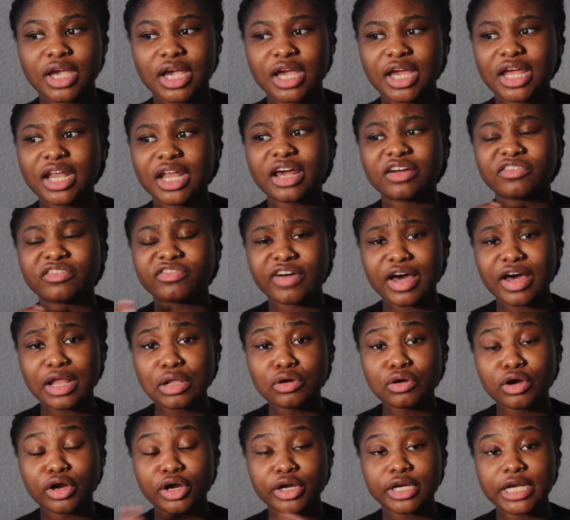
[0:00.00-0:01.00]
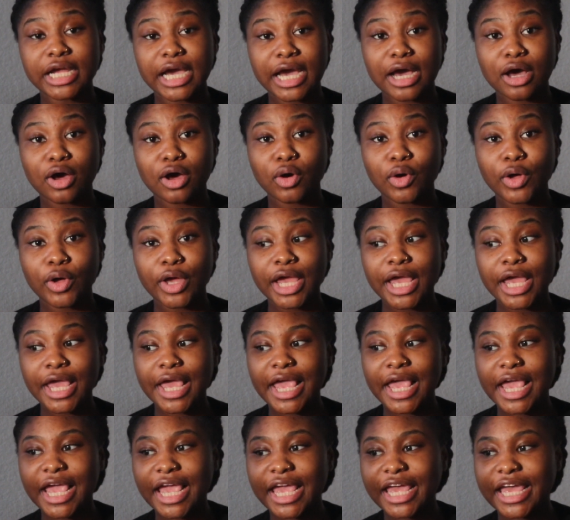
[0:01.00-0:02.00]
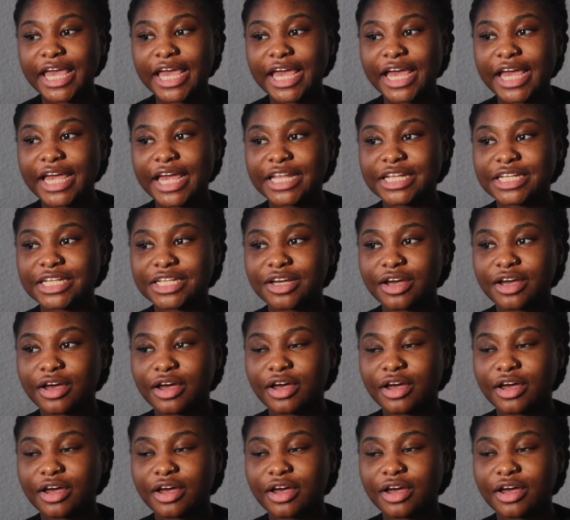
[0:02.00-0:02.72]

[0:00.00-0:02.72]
and I follow her now and